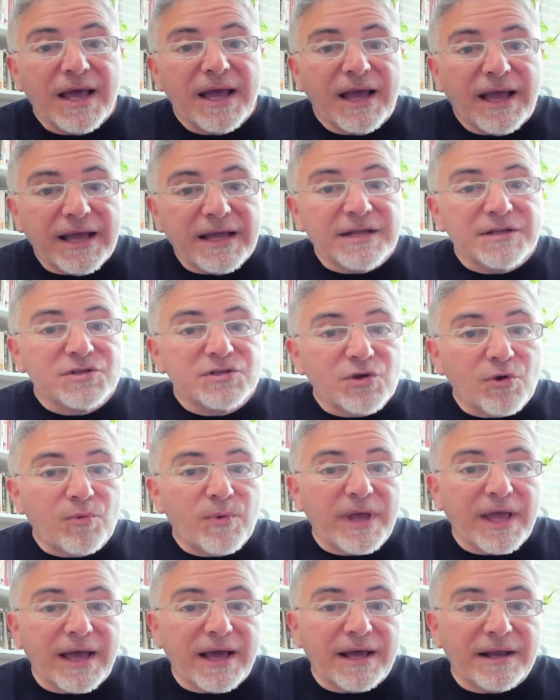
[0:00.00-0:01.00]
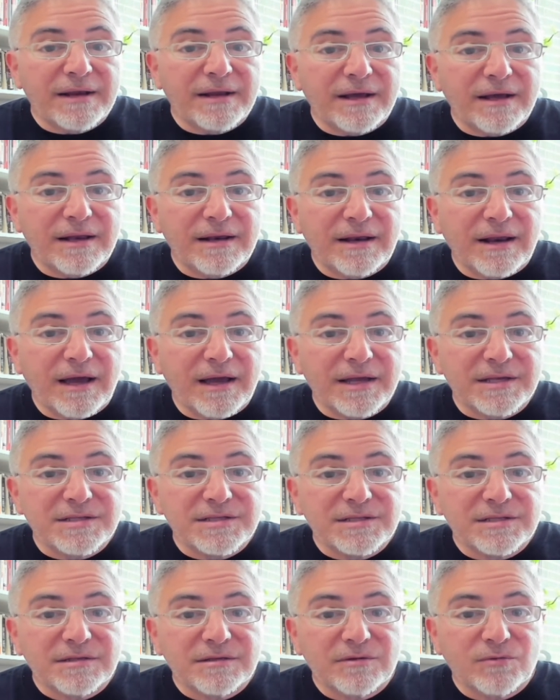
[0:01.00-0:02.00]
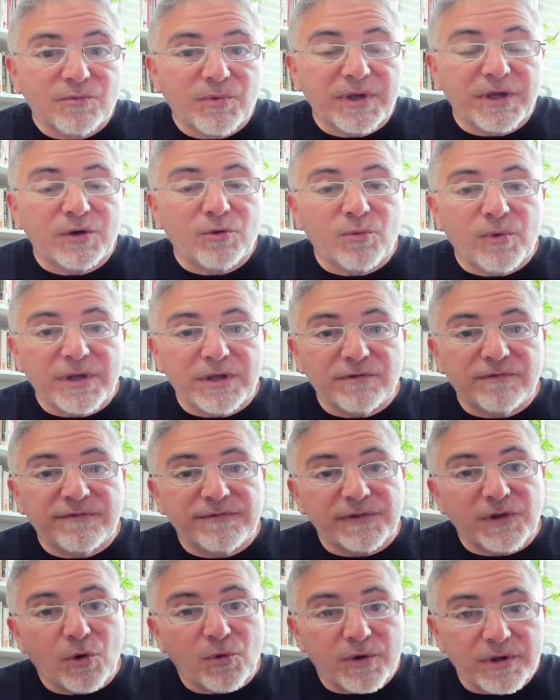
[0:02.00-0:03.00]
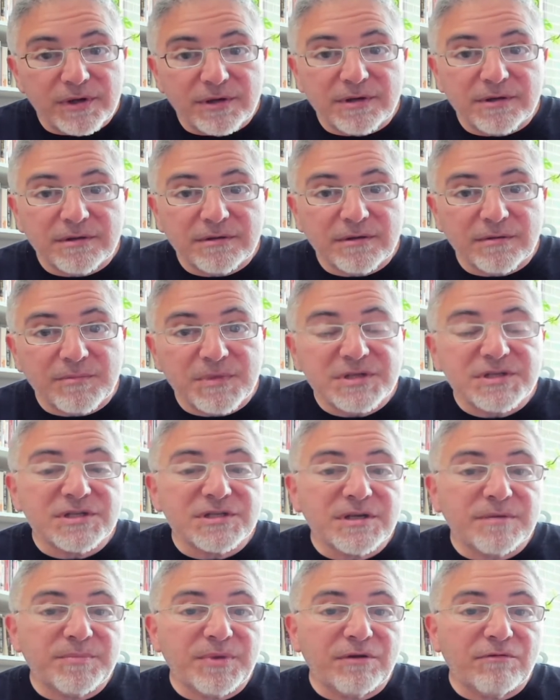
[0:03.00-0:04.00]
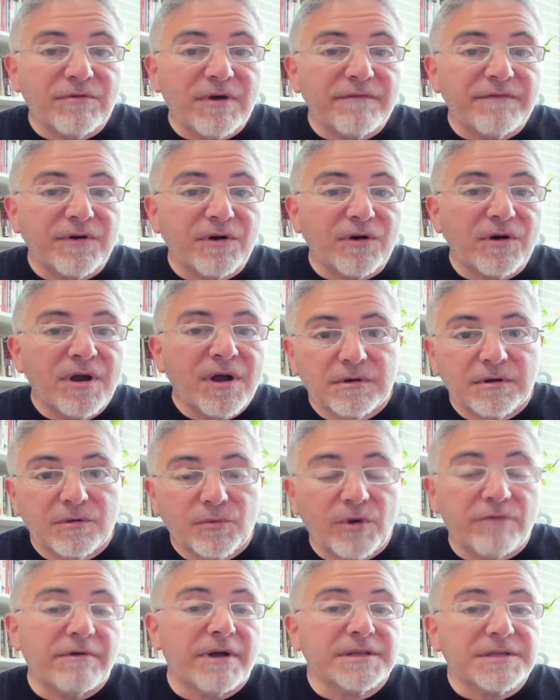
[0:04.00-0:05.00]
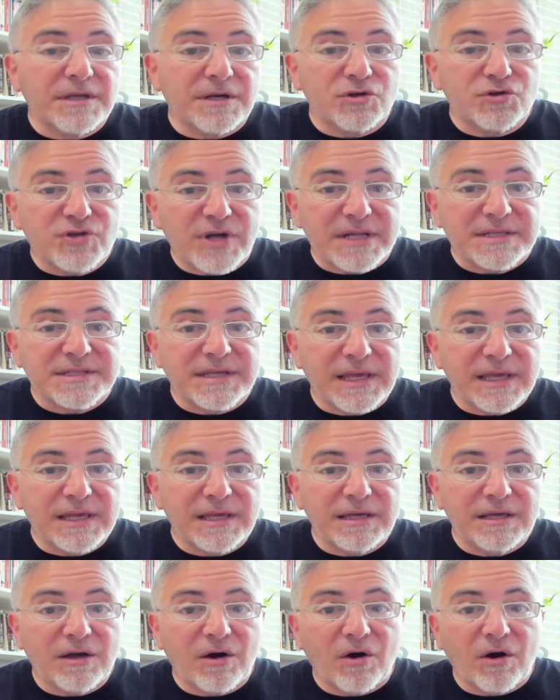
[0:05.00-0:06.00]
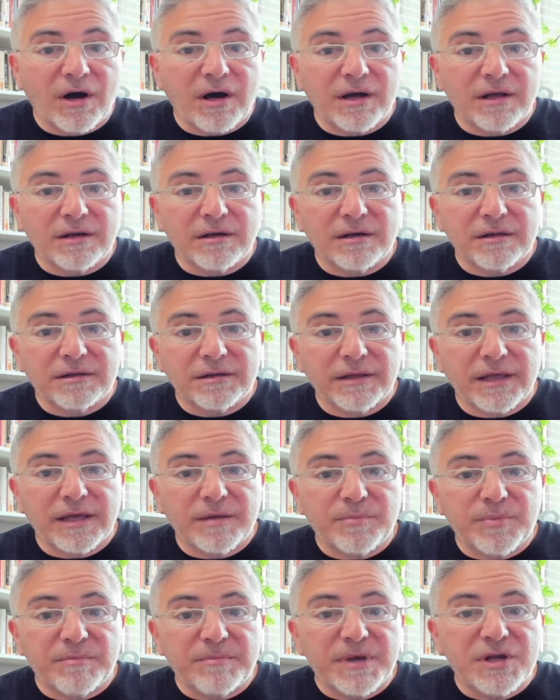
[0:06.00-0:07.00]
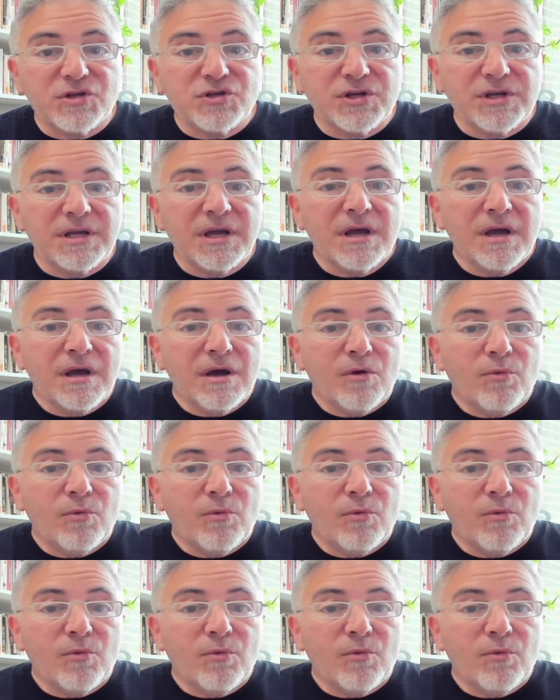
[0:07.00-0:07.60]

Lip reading: And so we had a nice week. We floated the Mississippi River. We rented a jet ski on Lake Bemidji.